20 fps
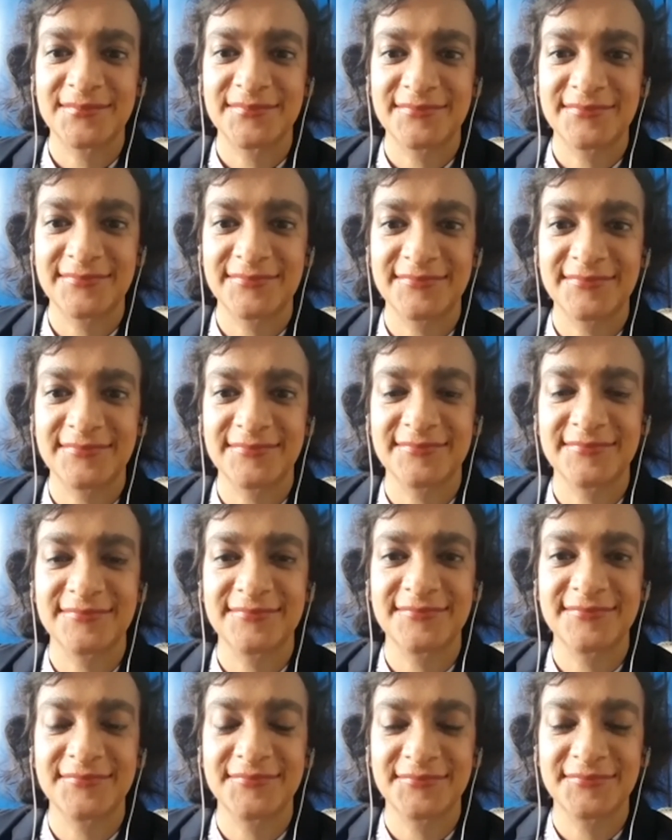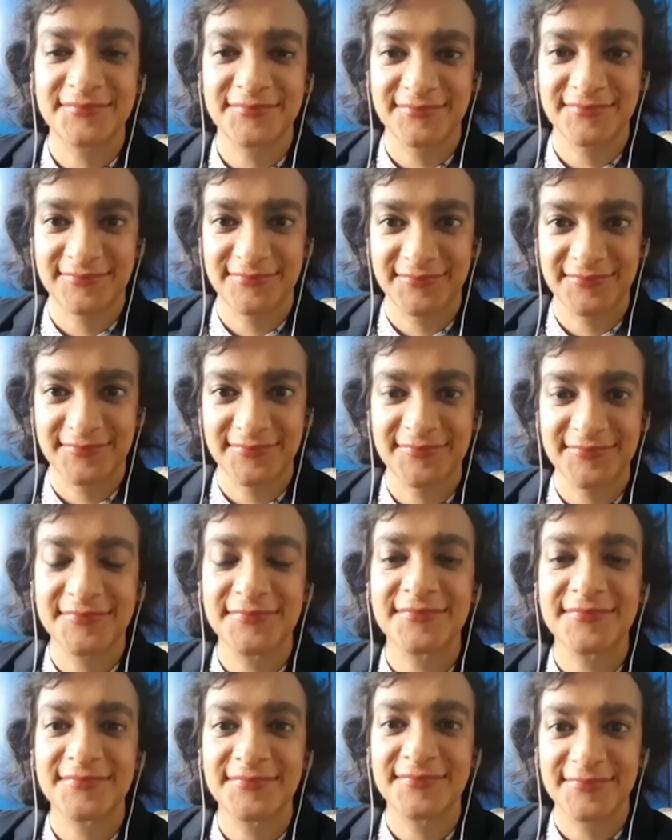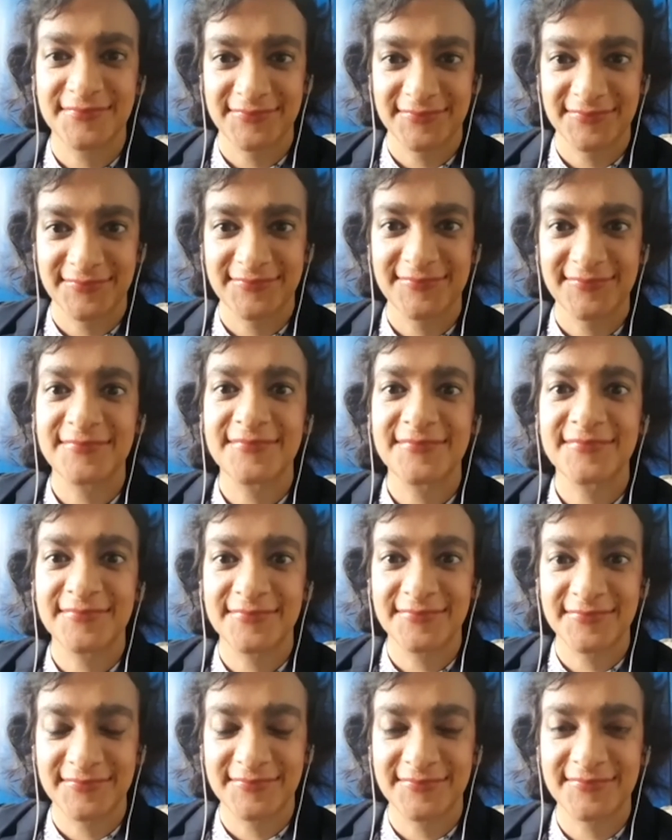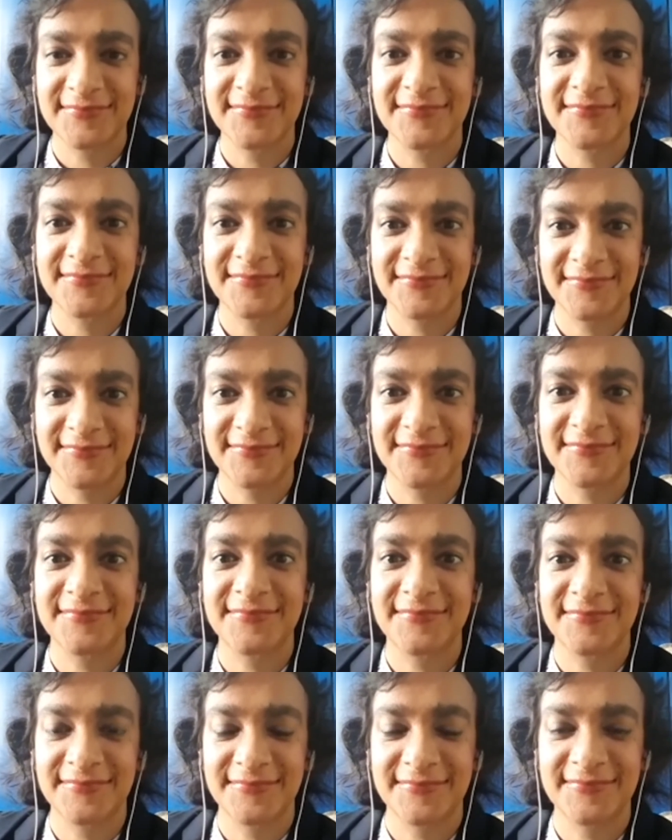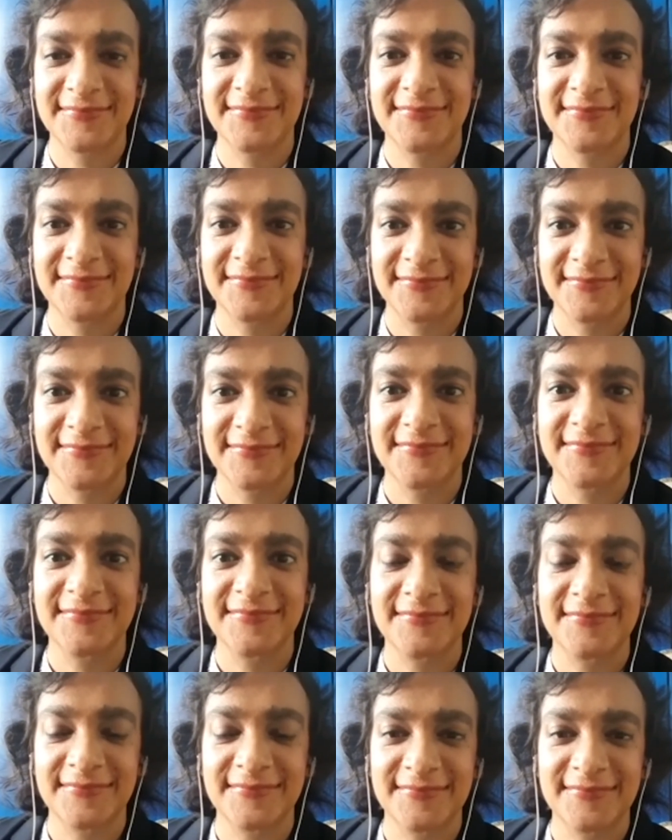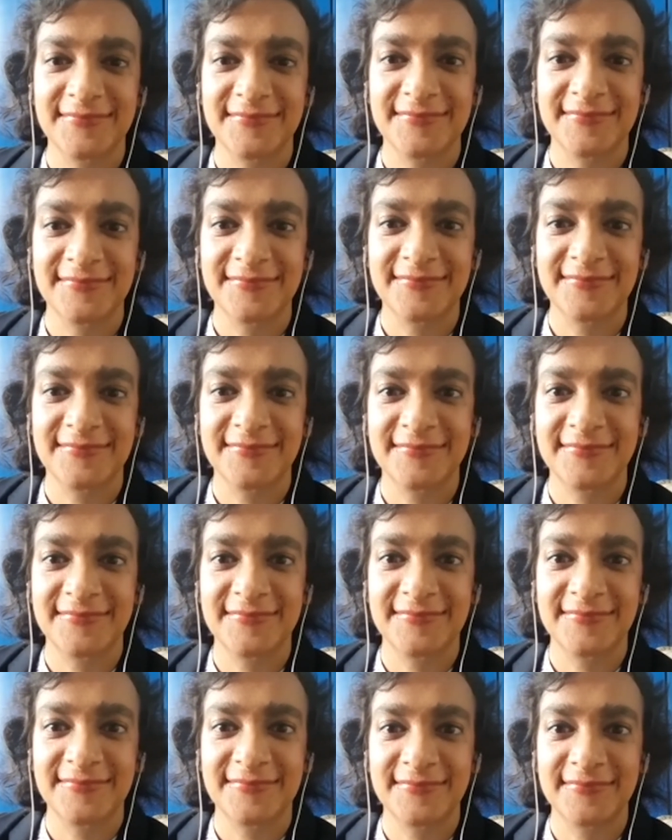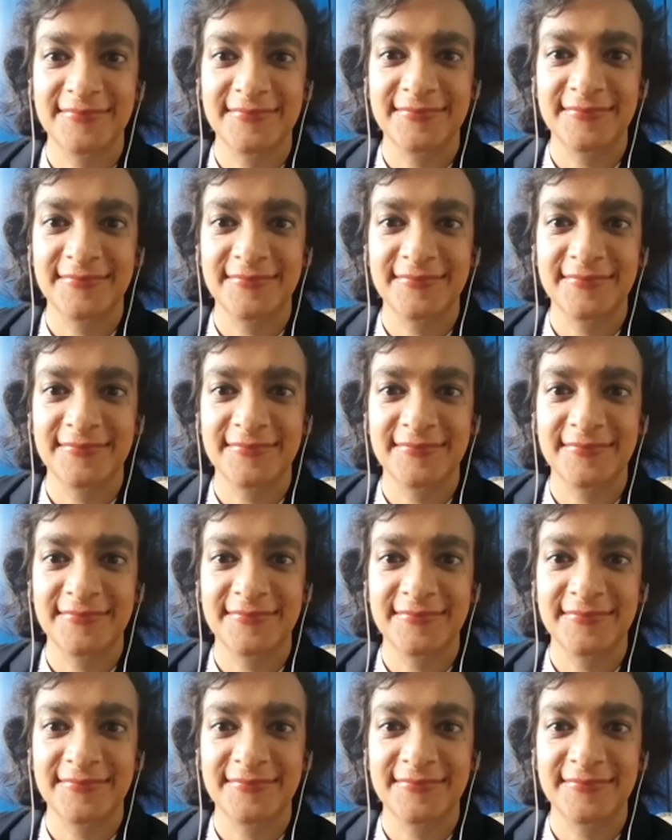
The person shown says nothing.